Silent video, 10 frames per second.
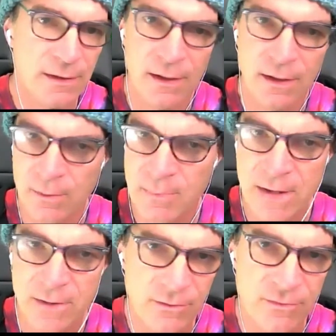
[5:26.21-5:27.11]
a
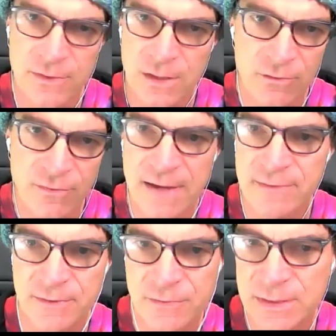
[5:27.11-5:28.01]
matter of 5
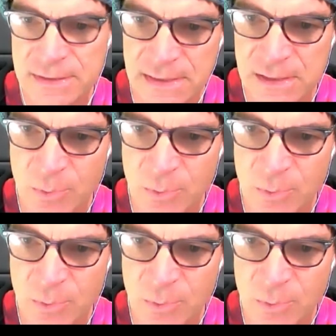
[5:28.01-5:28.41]
different disease